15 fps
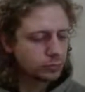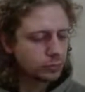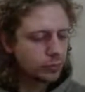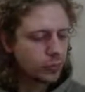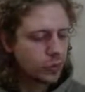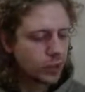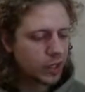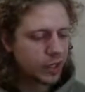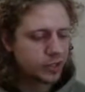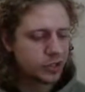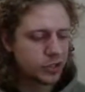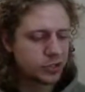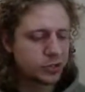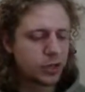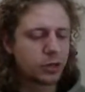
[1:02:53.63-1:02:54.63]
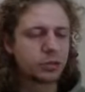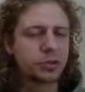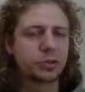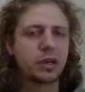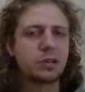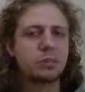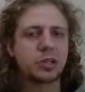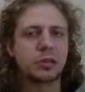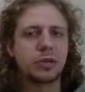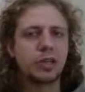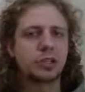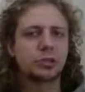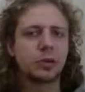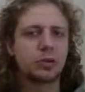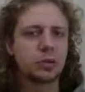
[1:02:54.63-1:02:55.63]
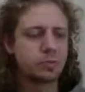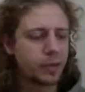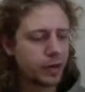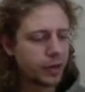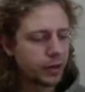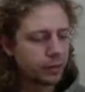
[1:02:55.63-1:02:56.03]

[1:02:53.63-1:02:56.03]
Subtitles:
Yeah, chess starter was right. Bishop h3 was better.